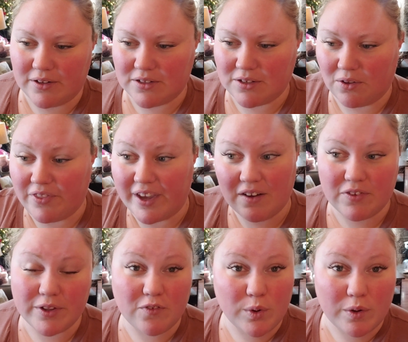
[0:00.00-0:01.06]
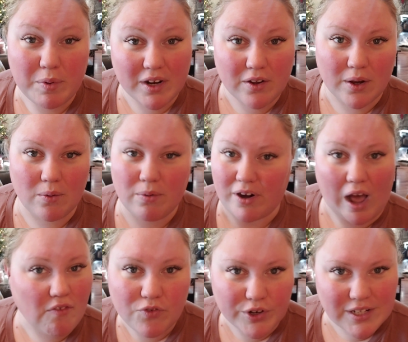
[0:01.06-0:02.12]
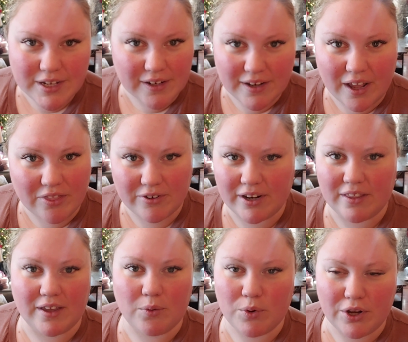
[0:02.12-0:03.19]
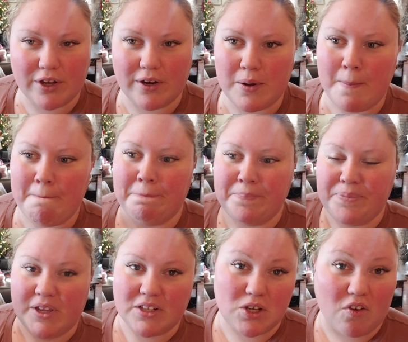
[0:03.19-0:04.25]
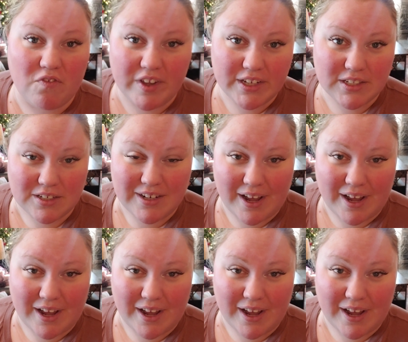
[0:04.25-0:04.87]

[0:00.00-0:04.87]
So thankfully we've been good. We're not freezing to death or anything. We're good. It's all fixed